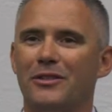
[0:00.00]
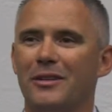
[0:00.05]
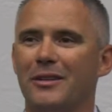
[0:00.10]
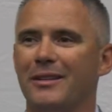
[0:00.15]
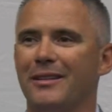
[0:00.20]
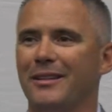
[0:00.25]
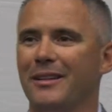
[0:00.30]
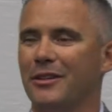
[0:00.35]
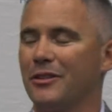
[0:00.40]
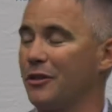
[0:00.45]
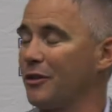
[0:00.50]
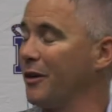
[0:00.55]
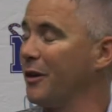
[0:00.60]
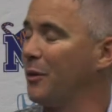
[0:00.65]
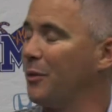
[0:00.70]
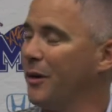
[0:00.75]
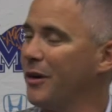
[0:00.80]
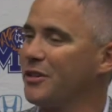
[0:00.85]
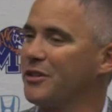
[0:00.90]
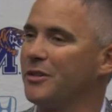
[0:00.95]
That's a
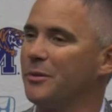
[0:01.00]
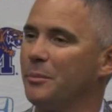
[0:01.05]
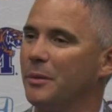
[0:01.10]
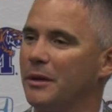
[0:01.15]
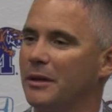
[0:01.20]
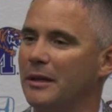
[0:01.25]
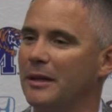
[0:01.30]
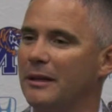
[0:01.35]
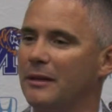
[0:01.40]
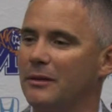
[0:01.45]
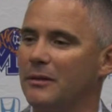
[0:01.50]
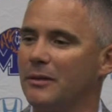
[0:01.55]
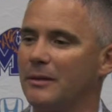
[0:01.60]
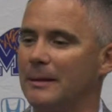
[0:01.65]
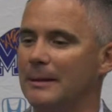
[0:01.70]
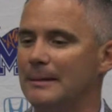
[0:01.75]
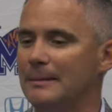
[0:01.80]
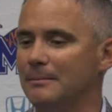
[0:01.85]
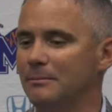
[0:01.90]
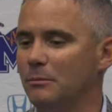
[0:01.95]
great question, but it's
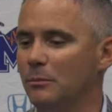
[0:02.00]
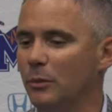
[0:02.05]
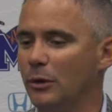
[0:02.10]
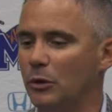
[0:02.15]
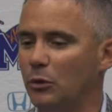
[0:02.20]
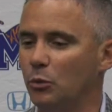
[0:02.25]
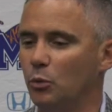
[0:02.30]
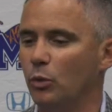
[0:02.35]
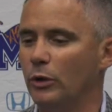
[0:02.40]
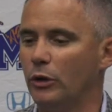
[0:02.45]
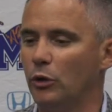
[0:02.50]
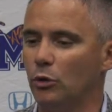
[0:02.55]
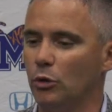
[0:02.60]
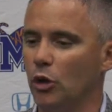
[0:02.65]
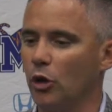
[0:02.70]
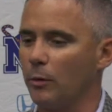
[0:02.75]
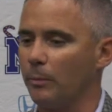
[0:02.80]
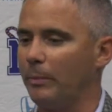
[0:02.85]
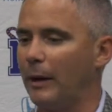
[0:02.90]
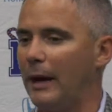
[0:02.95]
when you
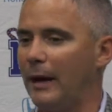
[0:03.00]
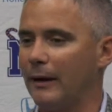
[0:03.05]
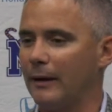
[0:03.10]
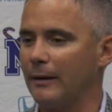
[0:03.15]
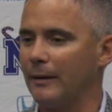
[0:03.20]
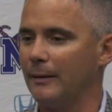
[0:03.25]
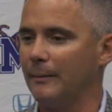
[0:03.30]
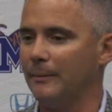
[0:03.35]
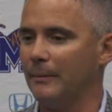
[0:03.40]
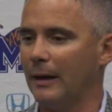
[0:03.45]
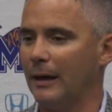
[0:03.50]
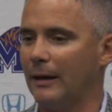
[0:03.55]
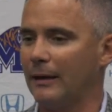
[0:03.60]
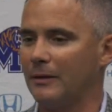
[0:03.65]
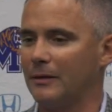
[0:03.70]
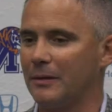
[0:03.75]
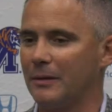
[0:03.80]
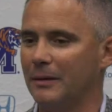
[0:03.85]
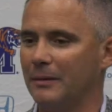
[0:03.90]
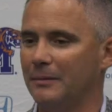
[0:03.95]
look back
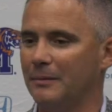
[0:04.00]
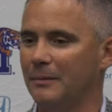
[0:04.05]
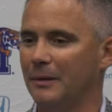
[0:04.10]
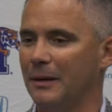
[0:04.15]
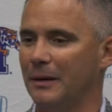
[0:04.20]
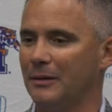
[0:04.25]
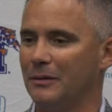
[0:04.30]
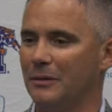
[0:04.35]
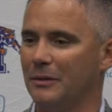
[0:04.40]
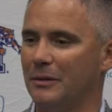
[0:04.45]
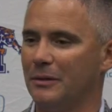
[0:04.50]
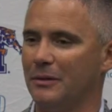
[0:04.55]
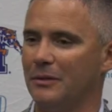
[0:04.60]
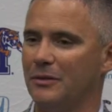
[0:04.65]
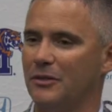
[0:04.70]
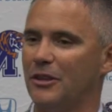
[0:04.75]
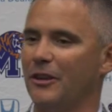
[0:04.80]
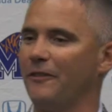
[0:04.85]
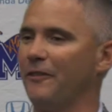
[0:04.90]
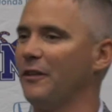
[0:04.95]
at
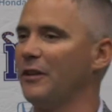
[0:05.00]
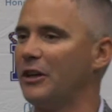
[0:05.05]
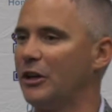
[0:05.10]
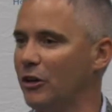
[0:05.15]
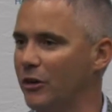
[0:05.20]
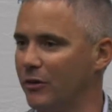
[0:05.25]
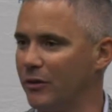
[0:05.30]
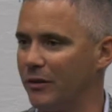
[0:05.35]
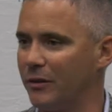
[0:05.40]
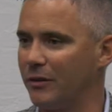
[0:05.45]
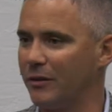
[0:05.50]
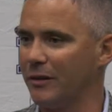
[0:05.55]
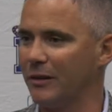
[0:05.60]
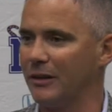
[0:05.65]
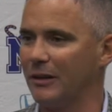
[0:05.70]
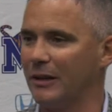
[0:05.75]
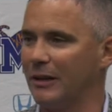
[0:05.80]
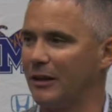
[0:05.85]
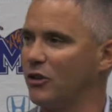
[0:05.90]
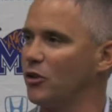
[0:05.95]
different years
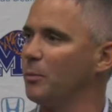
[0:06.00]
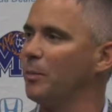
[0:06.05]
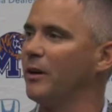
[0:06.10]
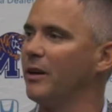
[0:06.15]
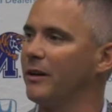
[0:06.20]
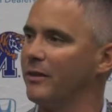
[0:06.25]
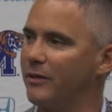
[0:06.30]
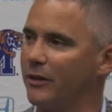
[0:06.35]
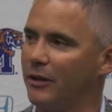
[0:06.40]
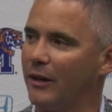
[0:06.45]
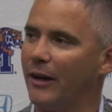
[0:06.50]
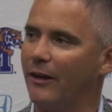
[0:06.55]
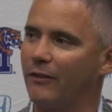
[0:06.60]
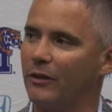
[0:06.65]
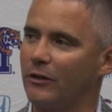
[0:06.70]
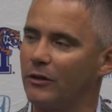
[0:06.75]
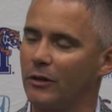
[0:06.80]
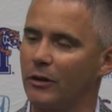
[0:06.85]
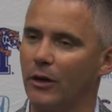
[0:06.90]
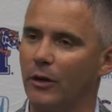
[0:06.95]
in experience that you have
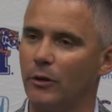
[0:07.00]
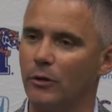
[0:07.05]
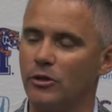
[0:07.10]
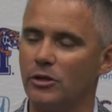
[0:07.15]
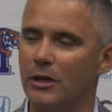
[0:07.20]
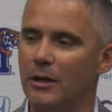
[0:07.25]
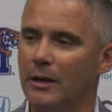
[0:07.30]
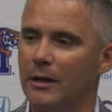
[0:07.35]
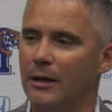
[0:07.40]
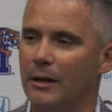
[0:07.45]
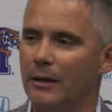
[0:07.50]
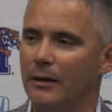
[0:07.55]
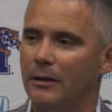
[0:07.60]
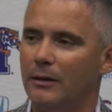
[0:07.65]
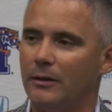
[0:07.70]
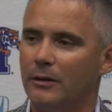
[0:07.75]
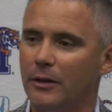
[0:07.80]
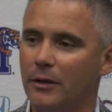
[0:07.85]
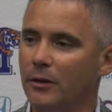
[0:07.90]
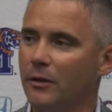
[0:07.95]
as a coach,
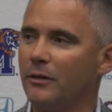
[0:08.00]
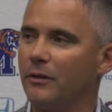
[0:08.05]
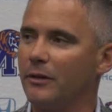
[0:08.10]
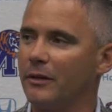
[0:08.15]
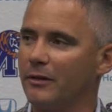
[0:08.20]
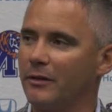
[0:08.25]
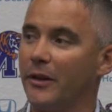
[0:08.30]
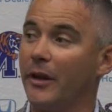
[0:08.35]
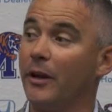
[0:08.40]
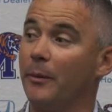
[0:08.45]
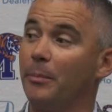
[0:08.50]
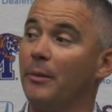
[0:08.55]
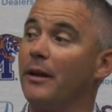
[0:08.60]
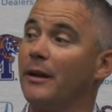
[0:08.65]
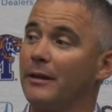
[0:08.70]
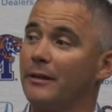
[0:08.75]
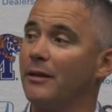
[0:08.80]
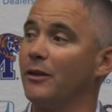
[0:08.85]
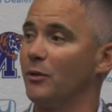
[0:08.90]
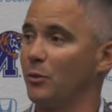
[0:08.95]
years that set up
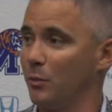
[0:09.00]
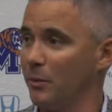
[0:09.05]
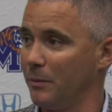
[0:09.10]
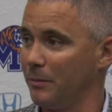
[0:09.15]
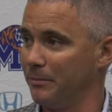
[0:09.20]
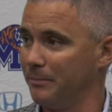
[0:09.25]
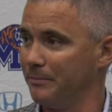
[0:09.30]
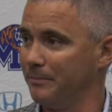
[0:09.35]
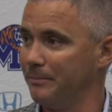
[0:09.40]
like this one,